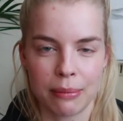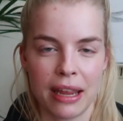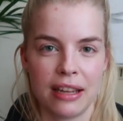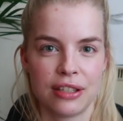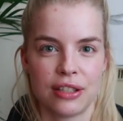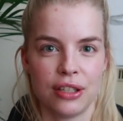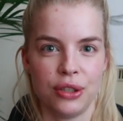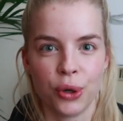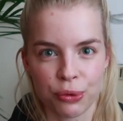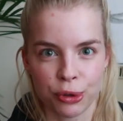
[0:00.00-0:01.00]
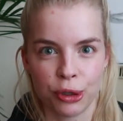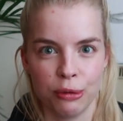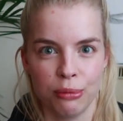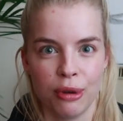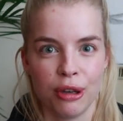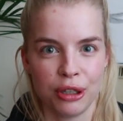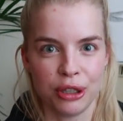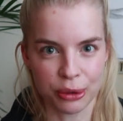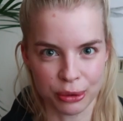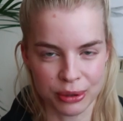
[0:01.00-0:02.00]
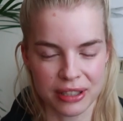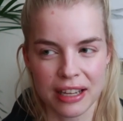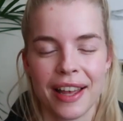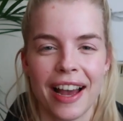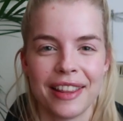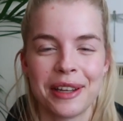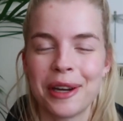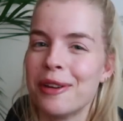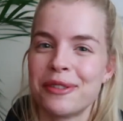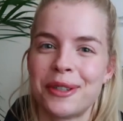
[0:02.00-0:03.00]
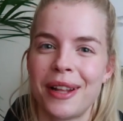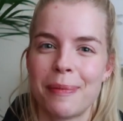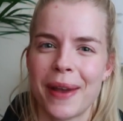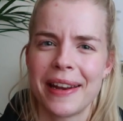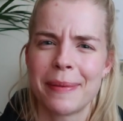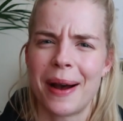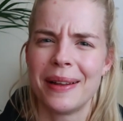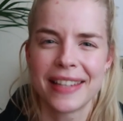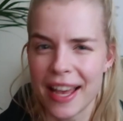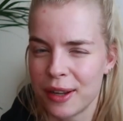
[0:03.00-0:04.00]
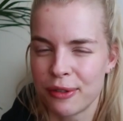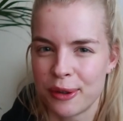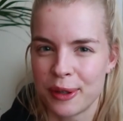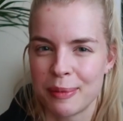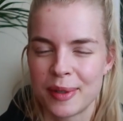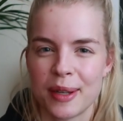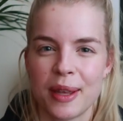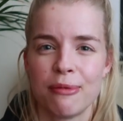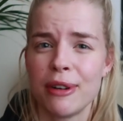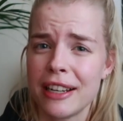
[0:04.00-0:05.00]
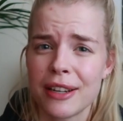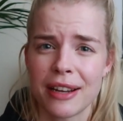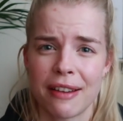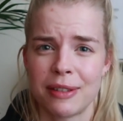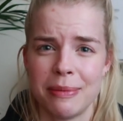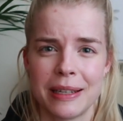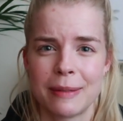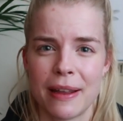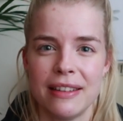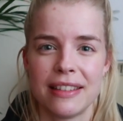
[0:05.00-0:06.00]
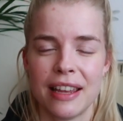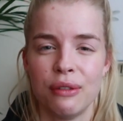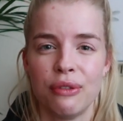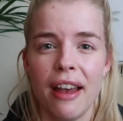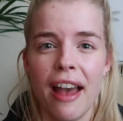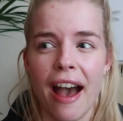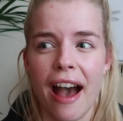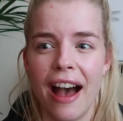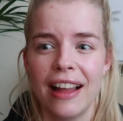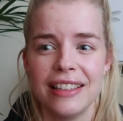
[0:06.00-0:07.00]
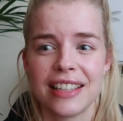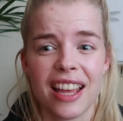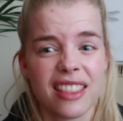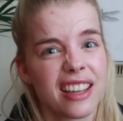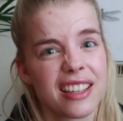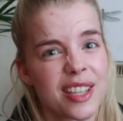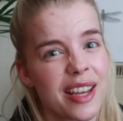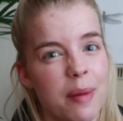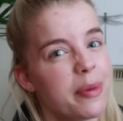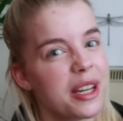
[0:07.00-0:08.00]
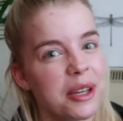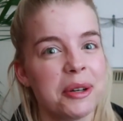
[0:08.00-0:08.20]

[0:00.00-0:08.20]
makes your room yours. I think overall I paid about a tenner for them so they really don't have to be expensive and I think it turned out pretty